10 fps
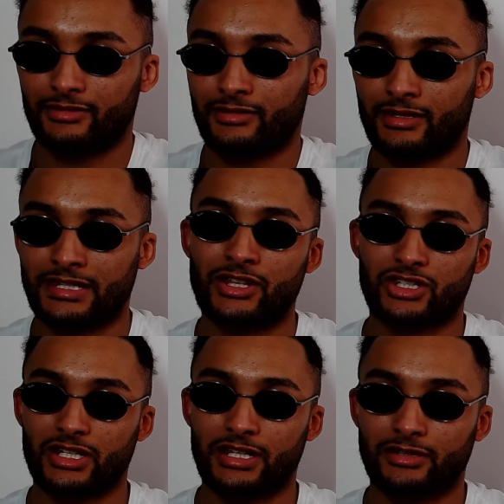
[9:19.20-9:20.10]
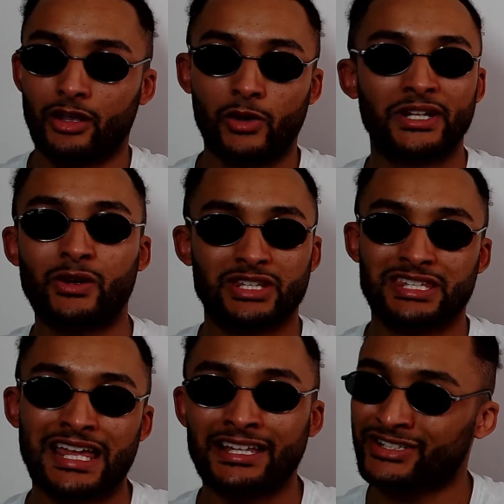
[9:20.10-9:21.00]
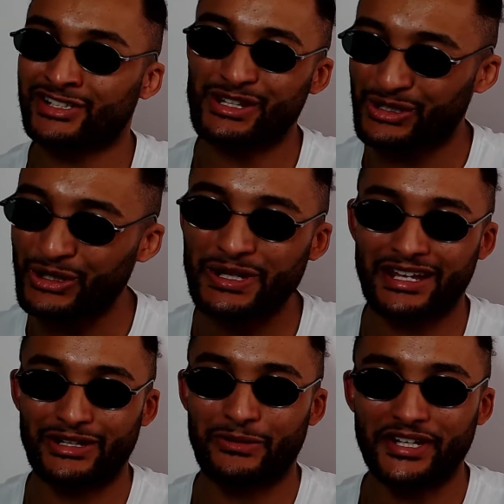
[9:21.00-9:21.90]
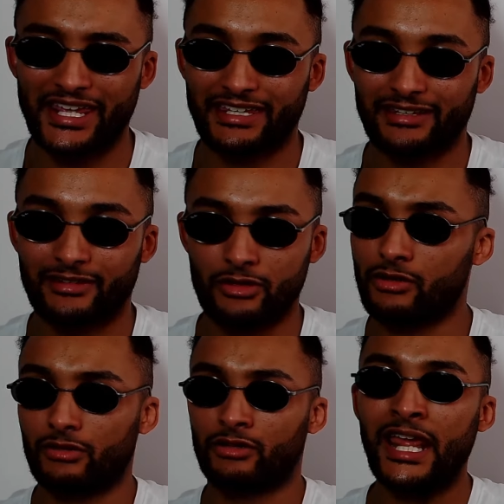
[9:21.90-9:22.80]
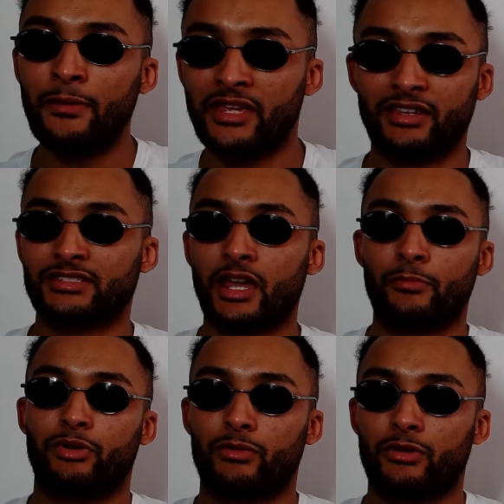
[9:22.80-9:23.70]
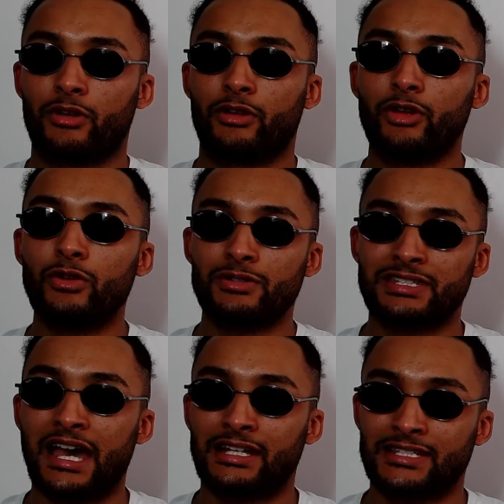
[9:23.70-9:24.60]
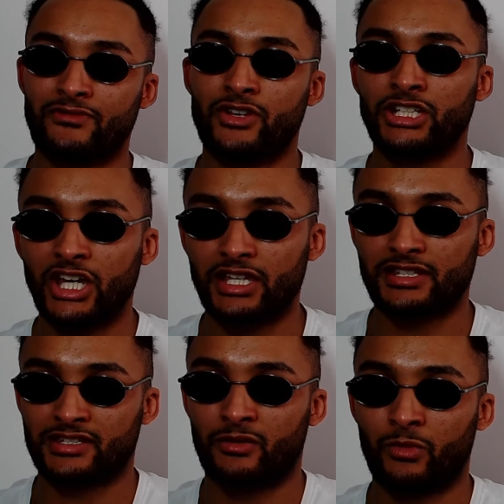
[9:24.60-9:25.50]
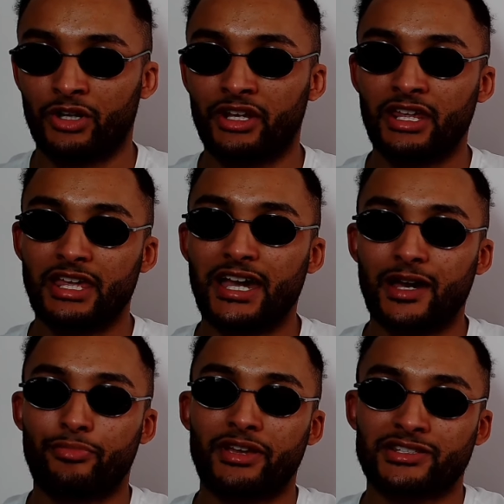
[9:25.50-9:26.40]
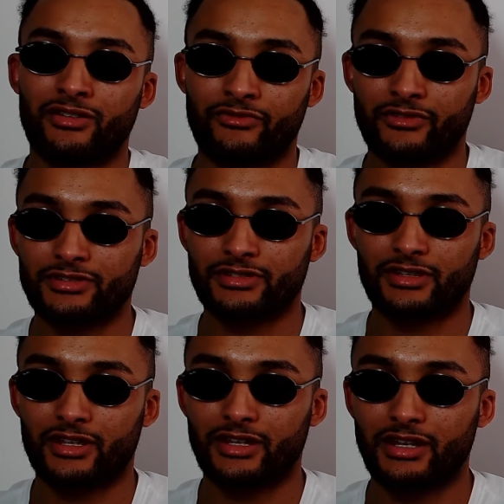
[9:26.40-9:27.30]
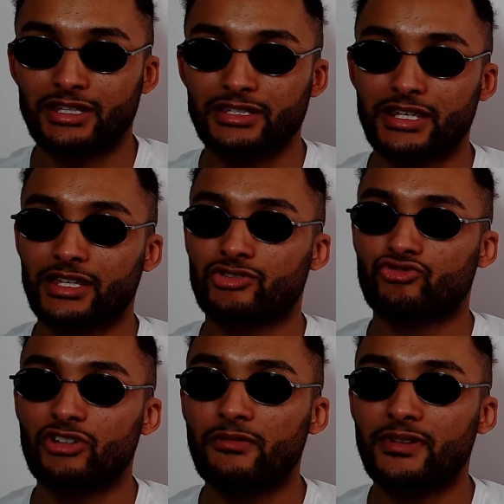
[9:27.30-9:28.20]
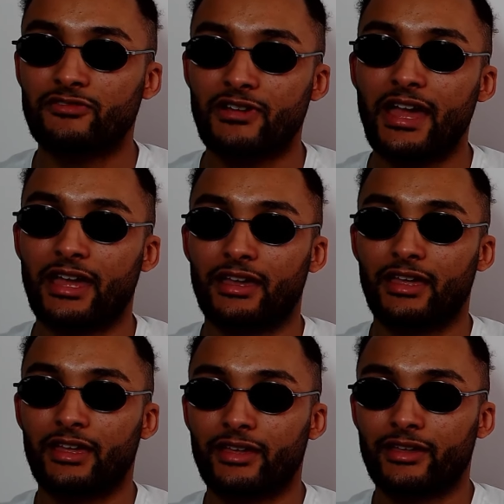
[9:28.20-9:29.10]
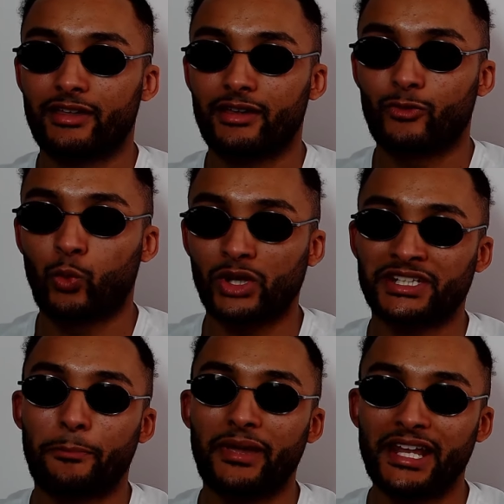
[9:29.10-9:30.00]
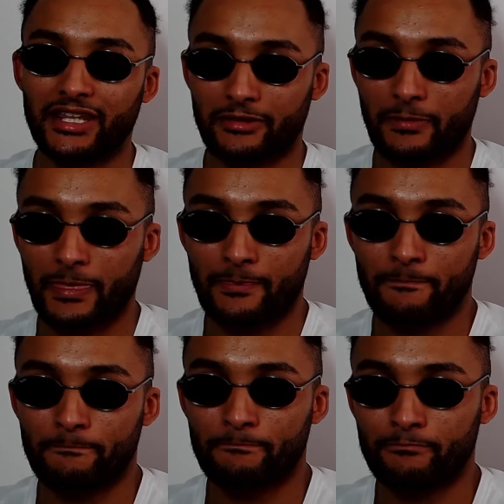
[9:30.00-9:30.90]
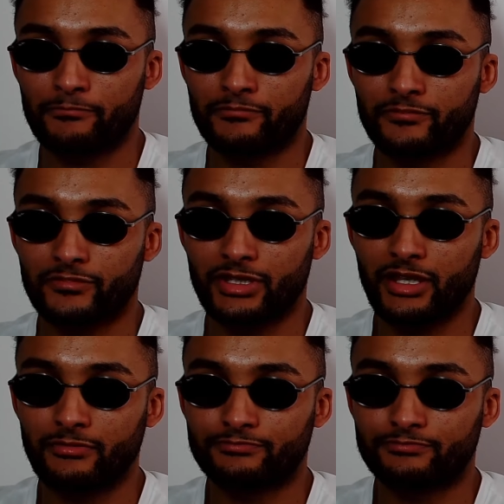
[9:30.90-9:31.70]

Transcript: Essentially. No one else's dad's going to do that though, are they? Who, name me an example. Whose dad has ever nutted someone at a press conference? This is extremely rare. One in a billion. Yeah?